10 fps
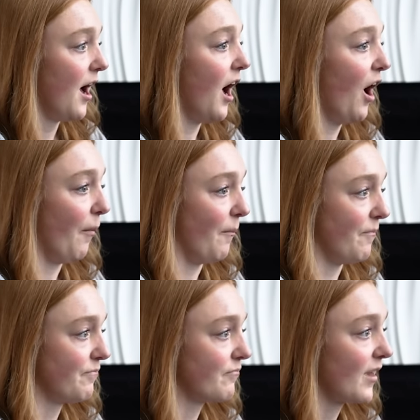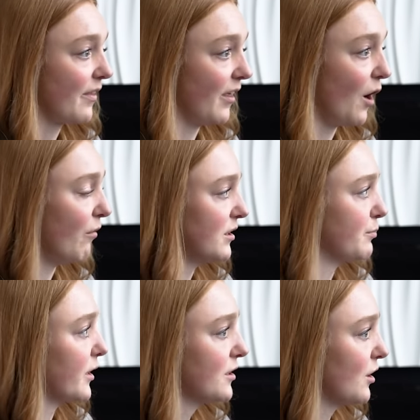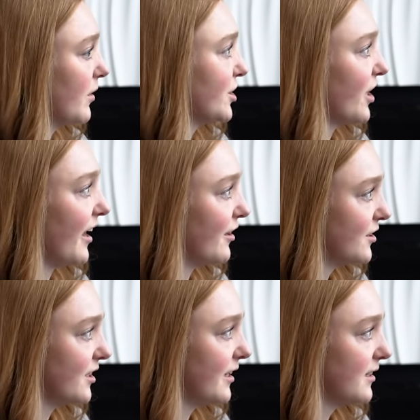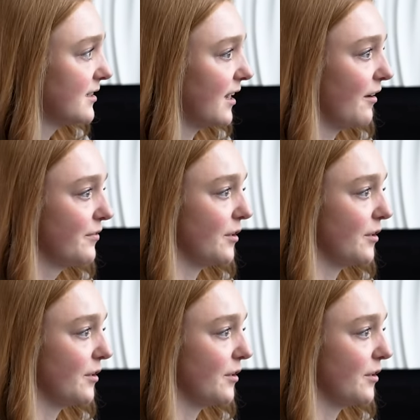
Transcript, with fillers: Um, they always bring so much energy and stuff.